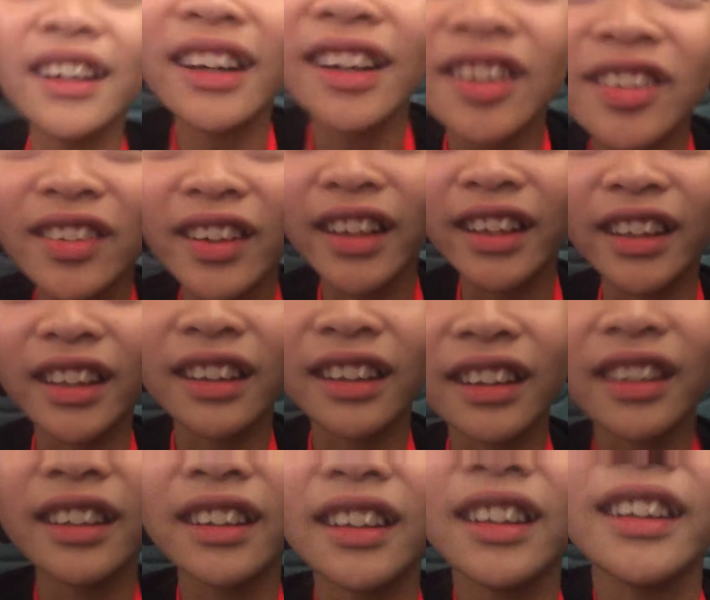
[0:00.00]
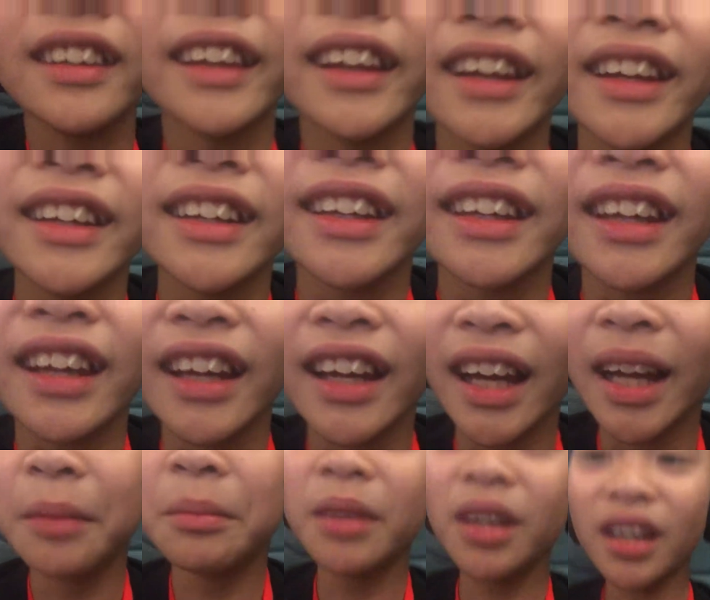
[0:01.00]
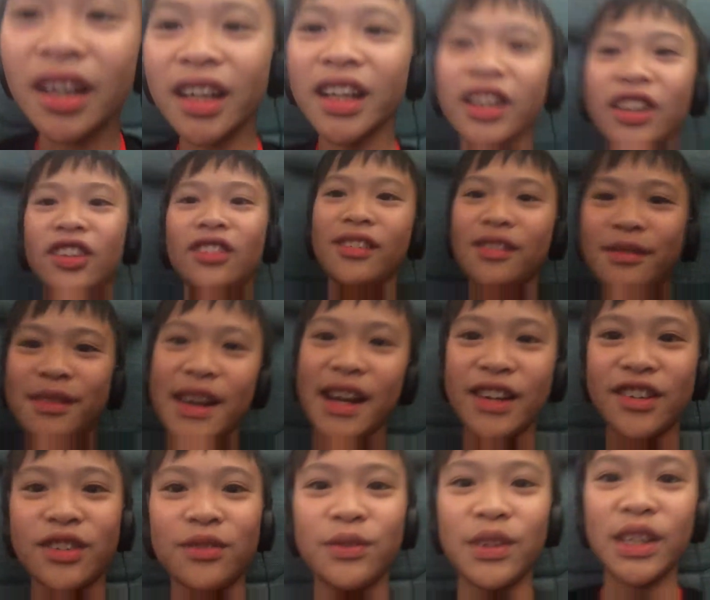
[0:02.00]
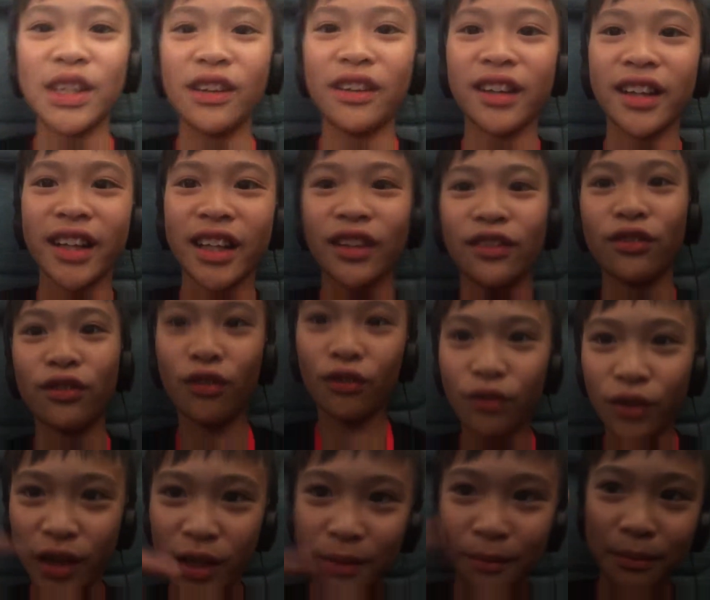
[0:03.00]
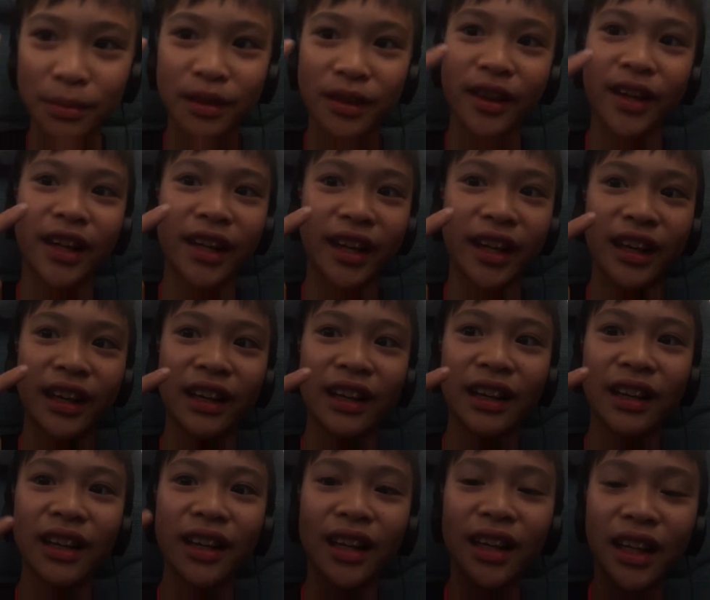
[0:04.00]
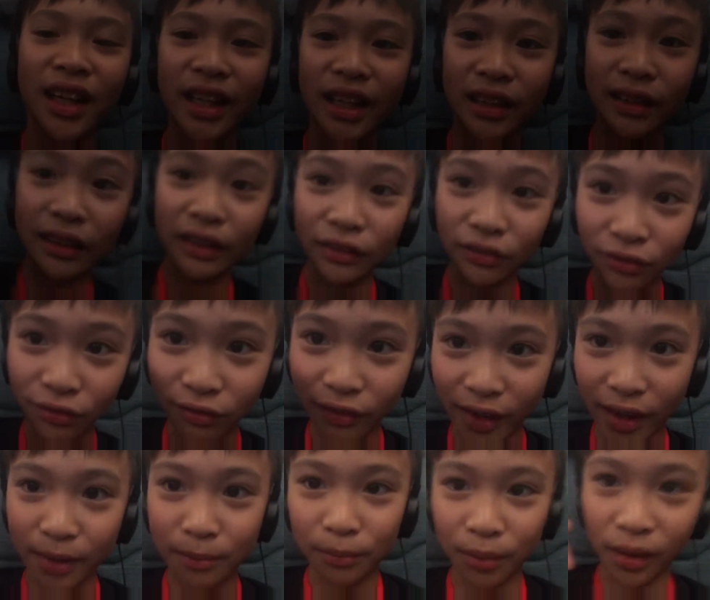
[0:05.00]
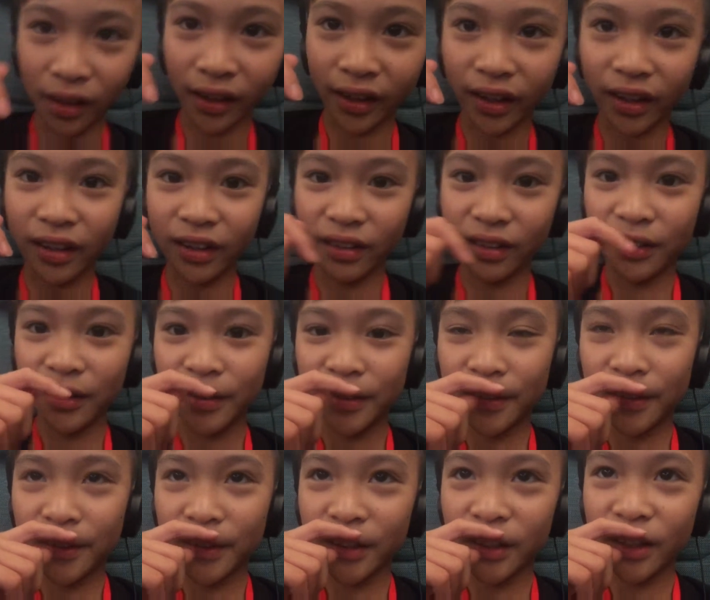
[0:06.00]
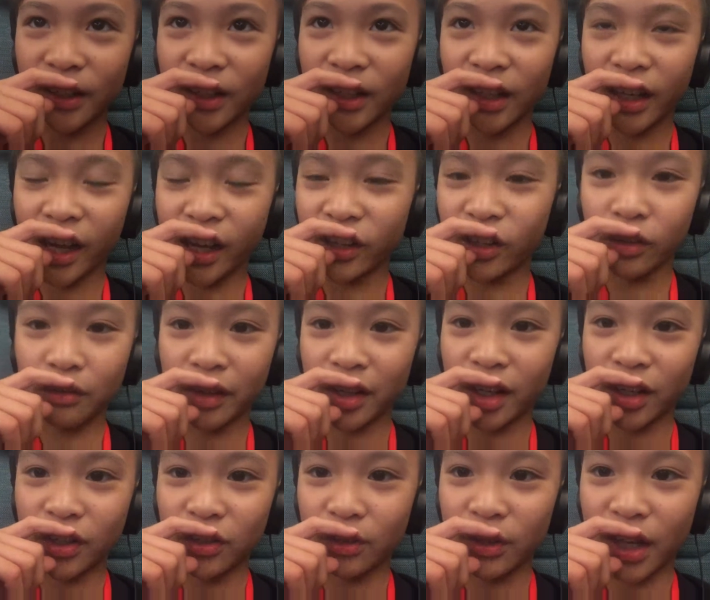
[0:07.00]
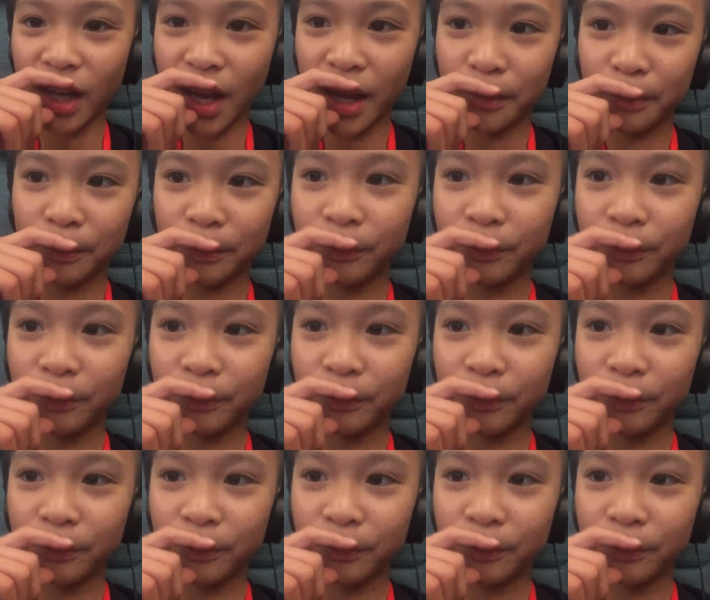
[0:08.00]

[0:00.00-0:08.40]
Oh my god. Like, I'm not gonna do a reaction video on, like, a freaking plane. Like, on the freaking plane. I don't want to do that.